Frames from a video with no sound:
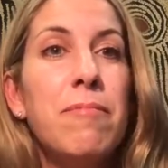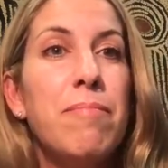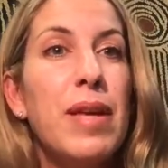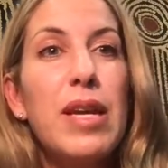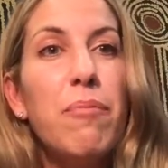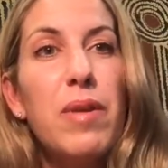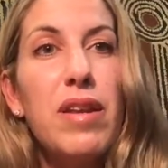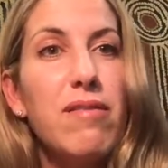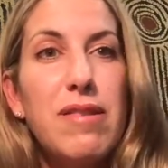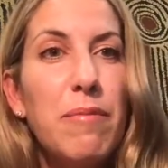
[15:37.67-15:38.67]
being up in
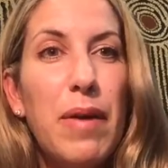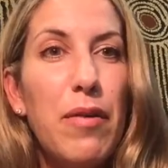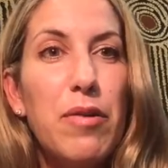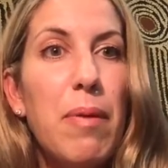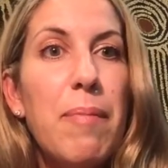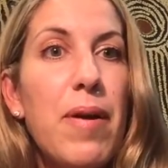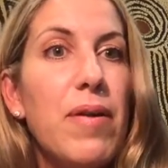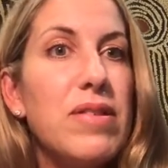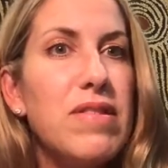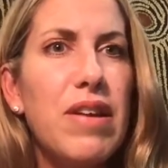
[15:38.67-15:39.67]
Nelson Bay with my
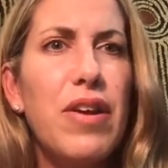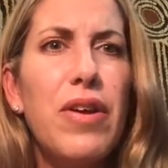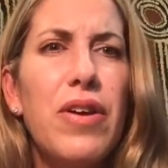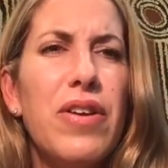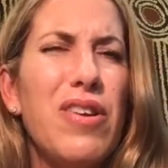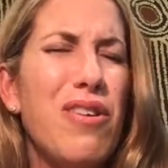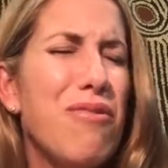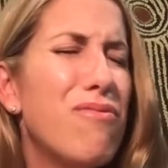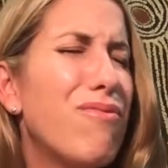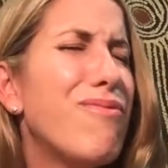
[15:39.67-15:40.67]
parents, and I heard a
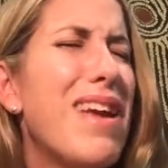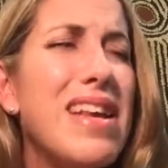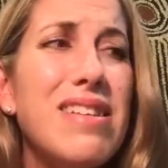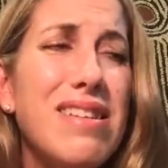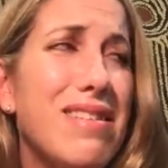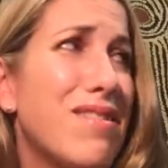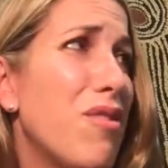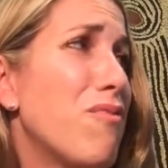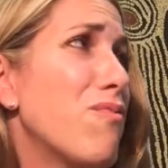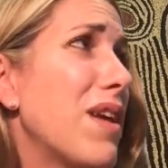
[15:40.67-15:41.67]

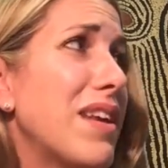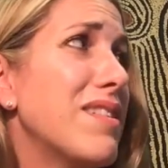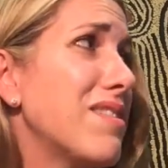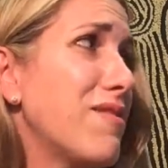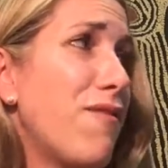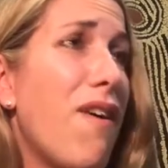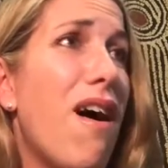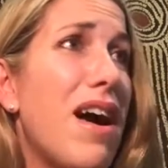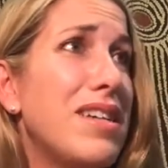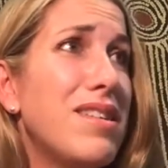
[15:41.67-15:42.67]
horrendous
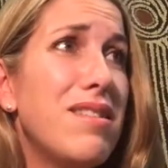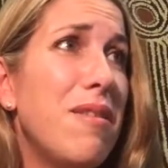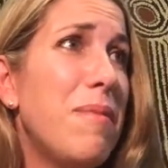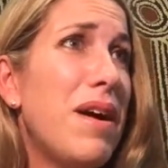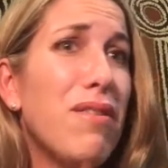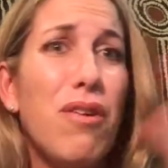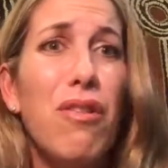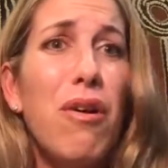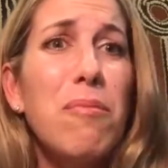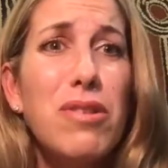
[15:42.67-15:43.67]
fight about 1
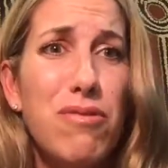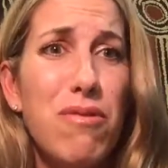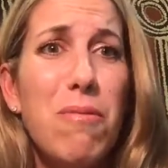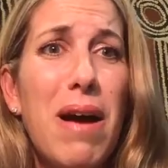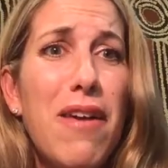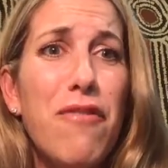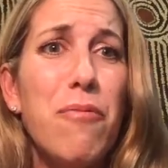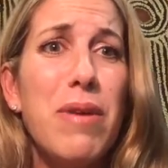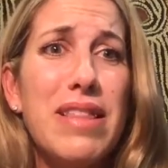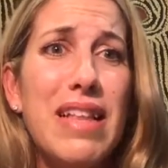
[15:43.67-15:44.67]
kilometre away
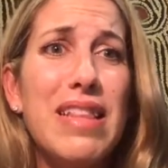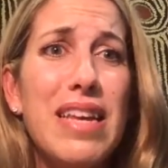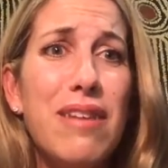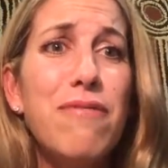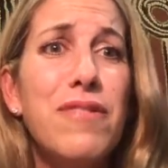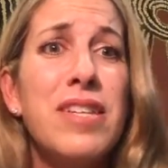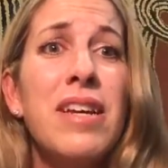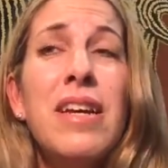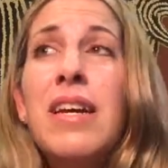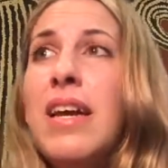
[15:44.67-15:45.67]
from where they lived,
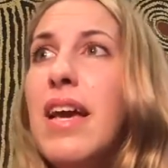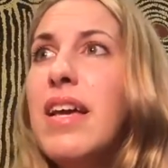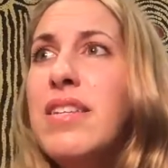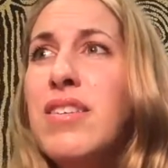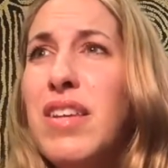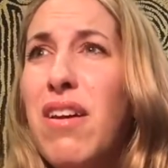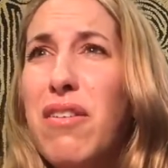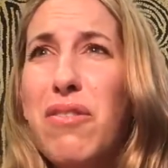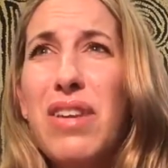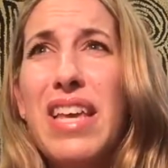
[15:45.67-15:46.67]
and I
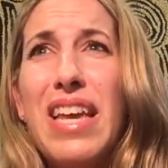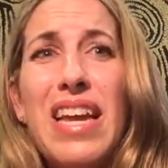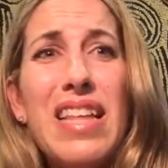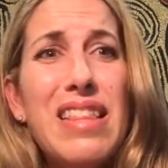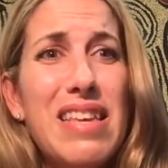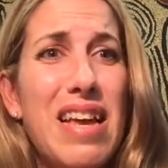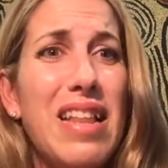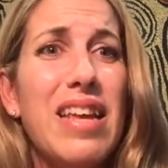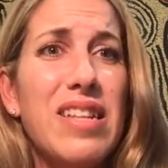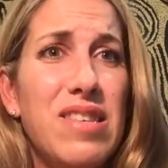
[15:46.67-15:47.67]
could hear the
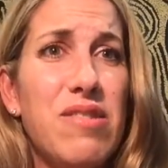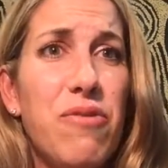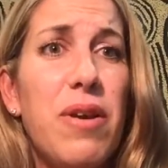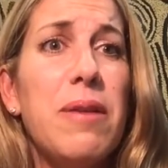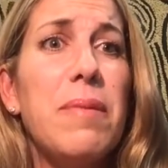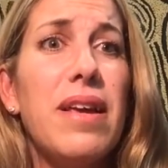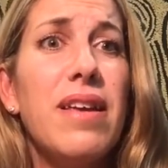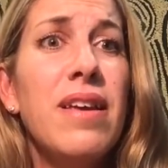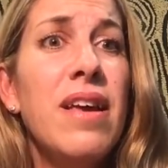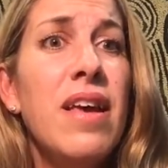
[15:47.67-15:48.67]
yelling and the
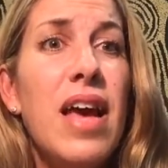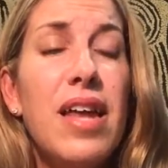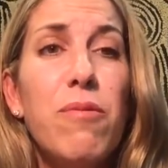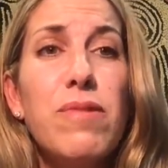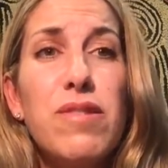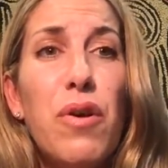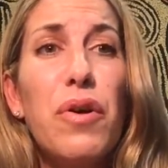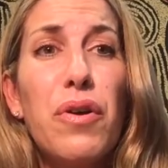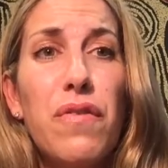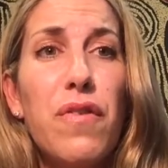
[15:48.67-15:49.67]
screaming, and it was
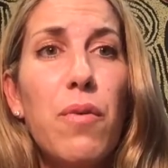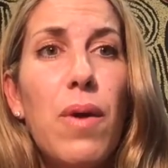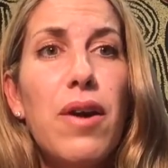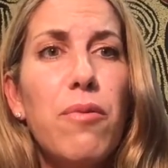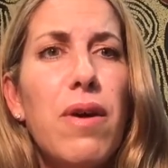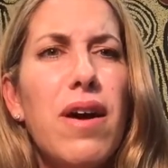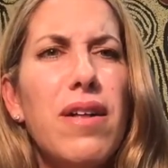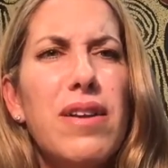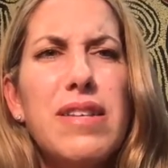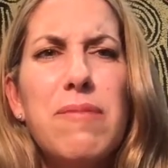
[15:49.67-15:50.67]
going on for quite a while.
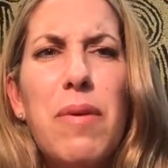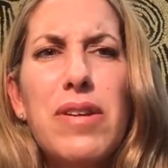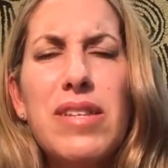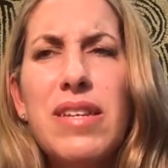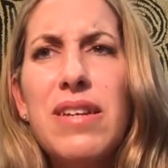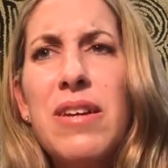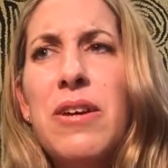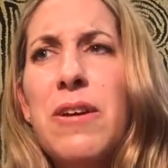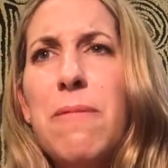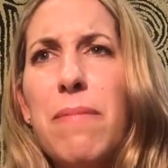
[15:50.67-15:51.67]
And I spoke to
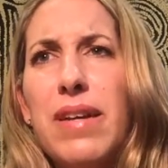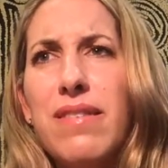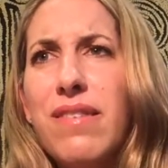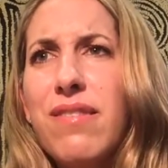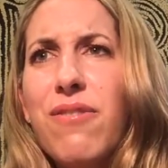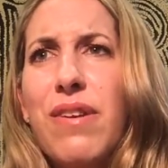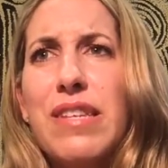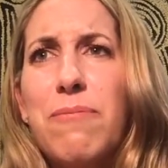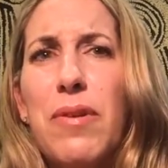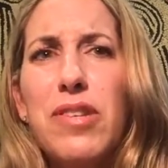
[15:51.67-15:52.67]
my sister and I
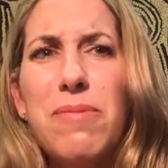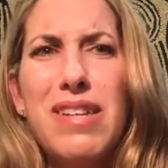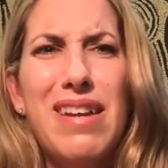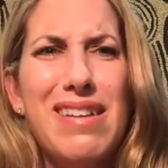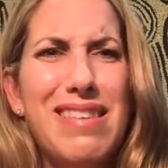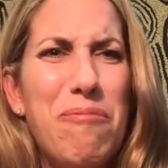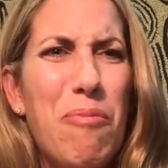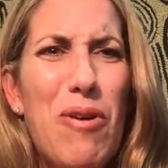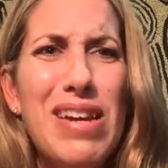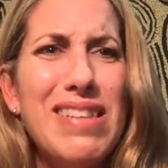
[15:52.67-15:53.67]
spoke to my dad, and I said,
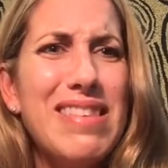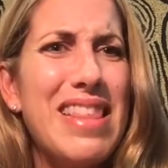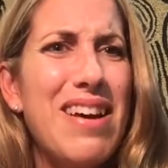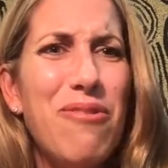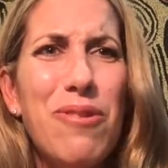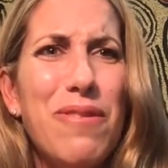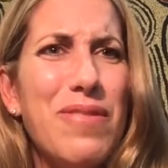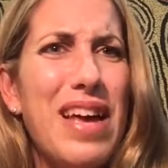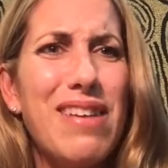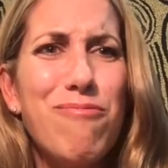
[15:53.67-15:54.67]
what is that, all of
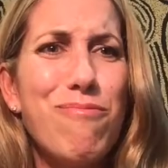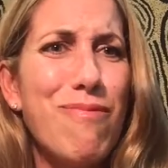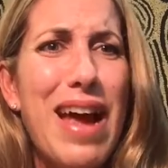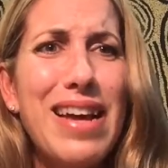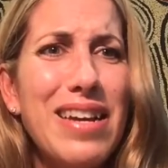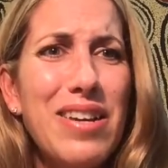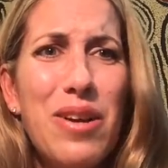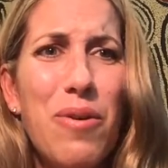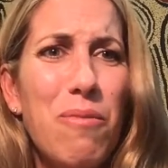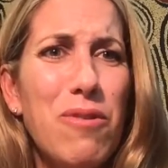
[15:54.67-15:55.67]
that racket
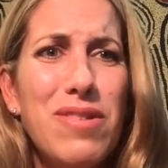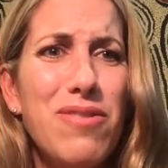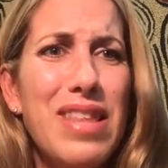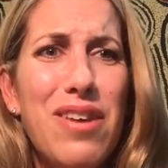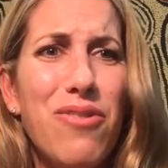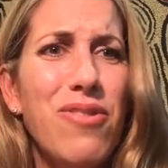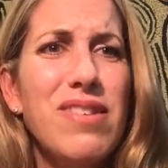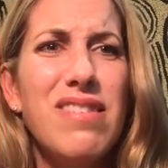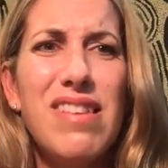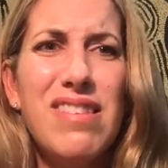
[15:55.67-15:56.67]
going? What's all that
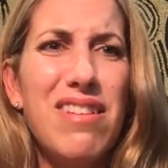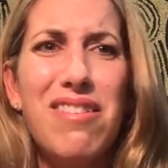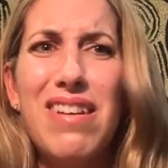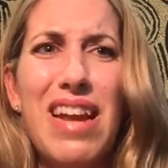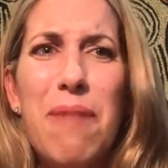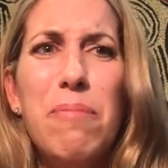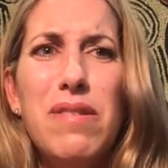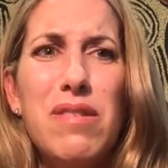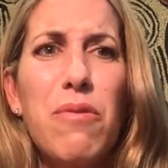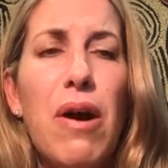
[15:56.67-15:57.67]
noise? And they said, oh, it
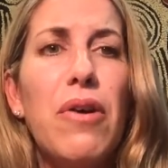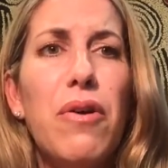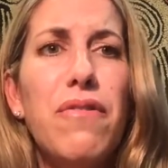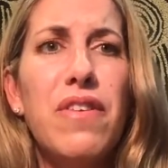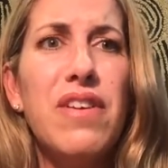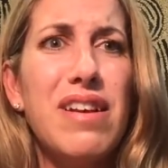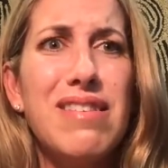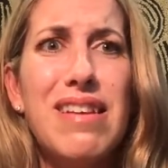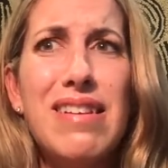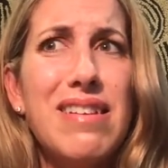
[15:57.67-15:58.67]
happens quite often. And I
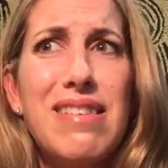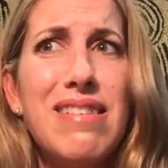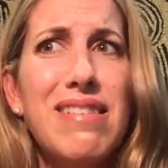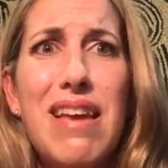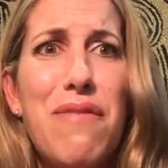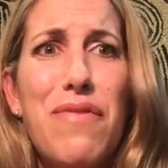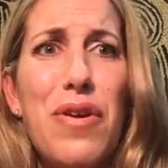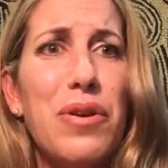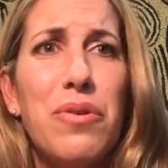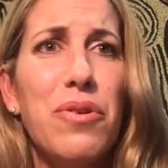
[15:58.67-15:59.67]
said, it doesn't sound
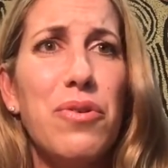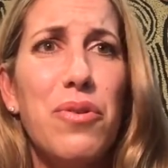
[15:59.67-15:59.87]
very good at